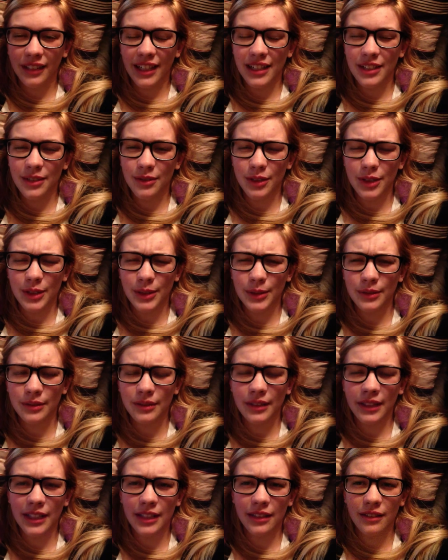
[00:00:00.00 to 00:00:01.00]
I don't know,
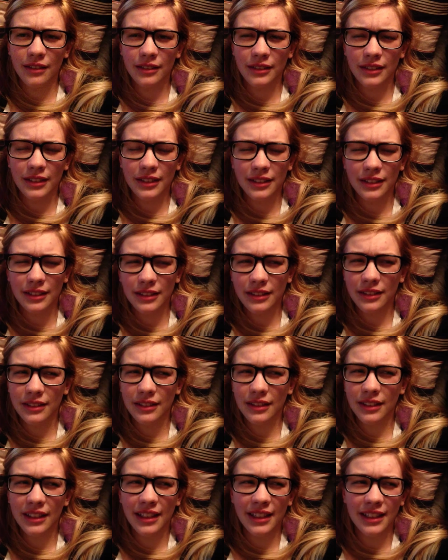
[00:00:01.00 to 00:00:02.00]

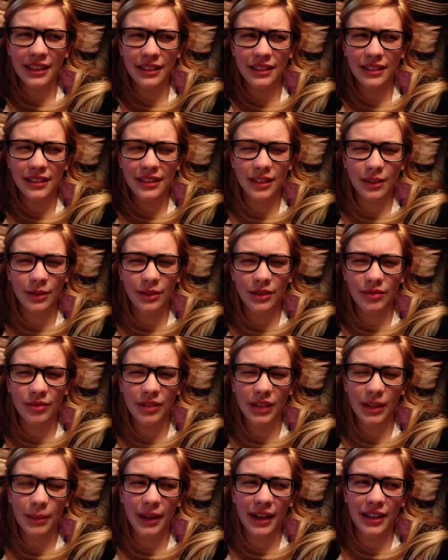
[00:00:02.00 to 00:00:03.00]
the dates doesn't
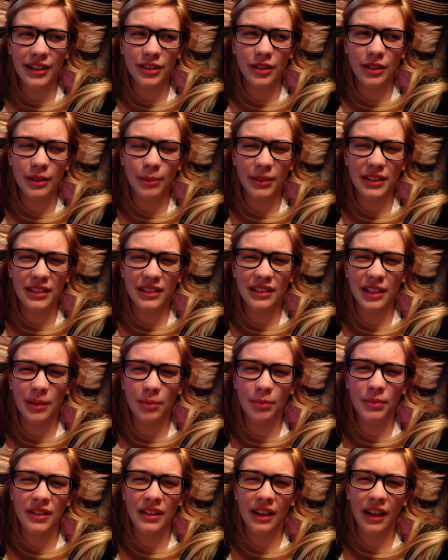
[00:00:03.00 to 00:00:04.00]
really match, they must
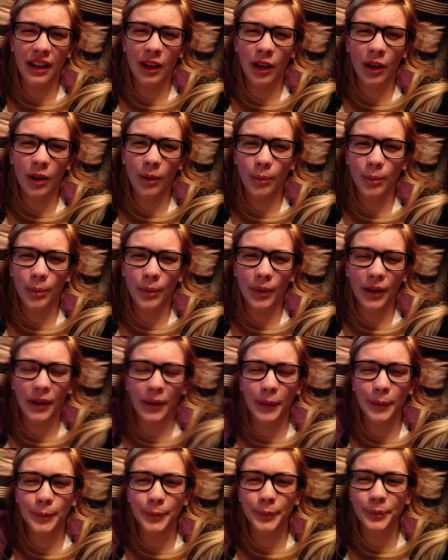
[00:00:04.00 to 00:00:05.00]
skip a day,
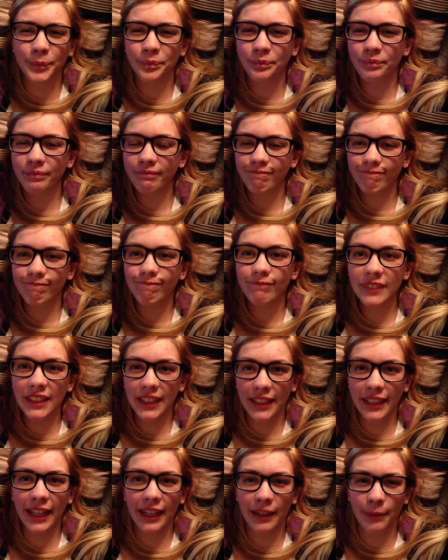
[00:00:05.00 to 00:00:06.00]
but um,
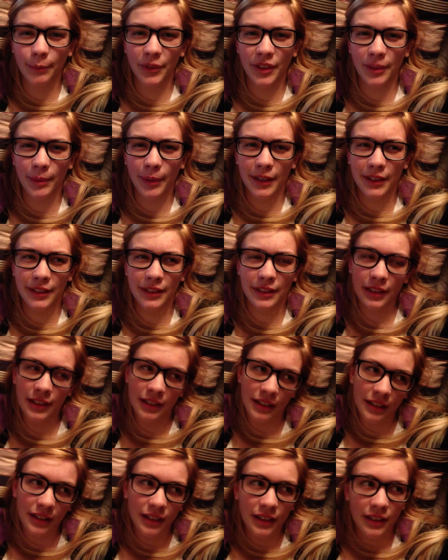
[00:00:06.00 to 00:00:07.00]
yeah, for the past
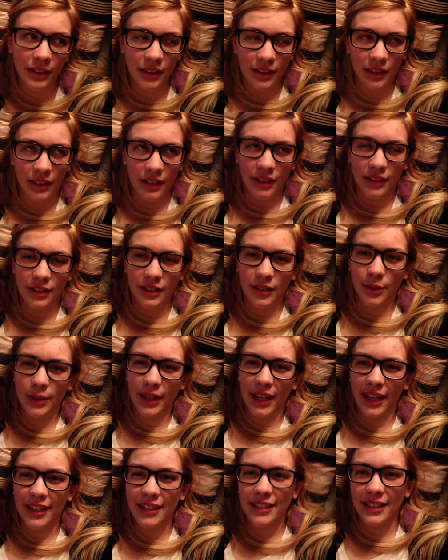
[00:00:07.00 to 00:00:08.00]
two
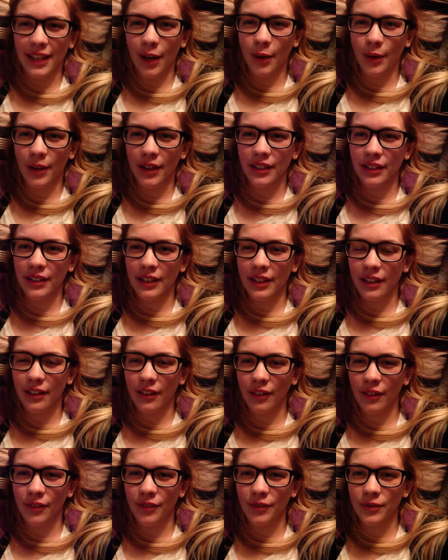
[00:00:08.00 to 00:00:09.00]
days now, and they
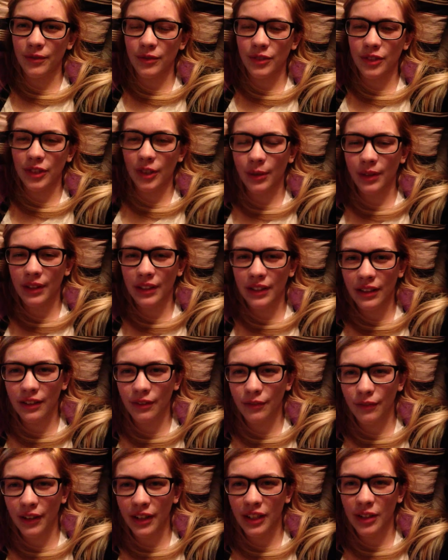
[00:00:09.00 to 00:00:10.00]
are showing
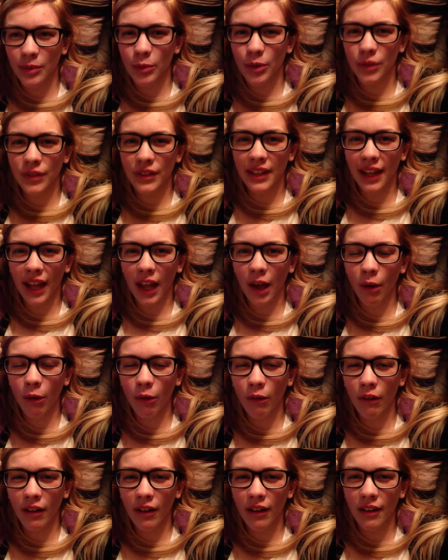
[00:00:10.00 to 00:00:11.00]
the final movie
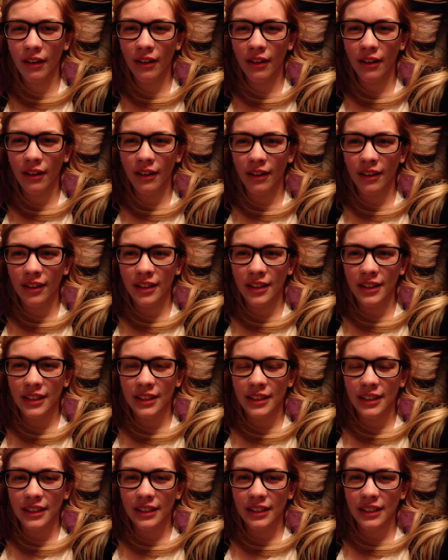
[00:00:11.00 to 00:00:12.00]
now,
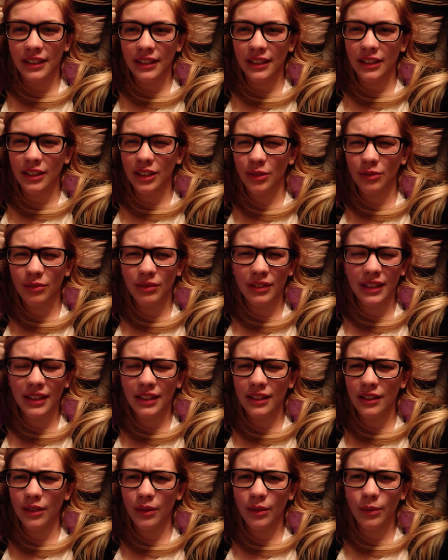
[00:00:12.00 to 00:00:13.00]
and I don't
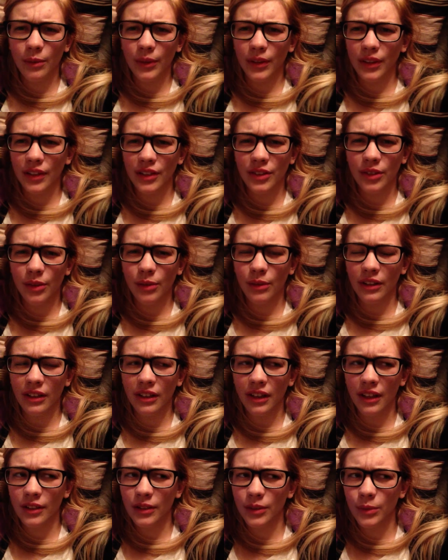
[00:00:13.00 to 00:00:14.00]
really know when they're showing the
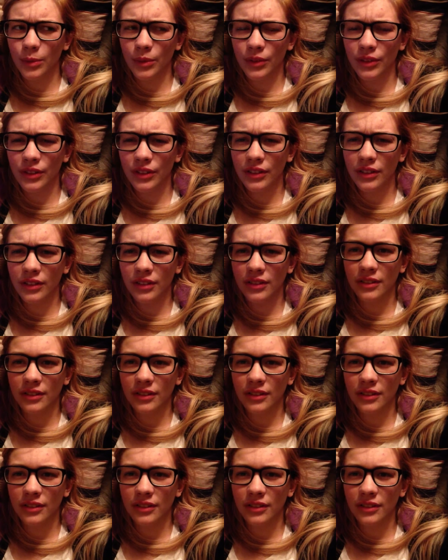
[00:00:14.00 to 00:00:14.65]
next one.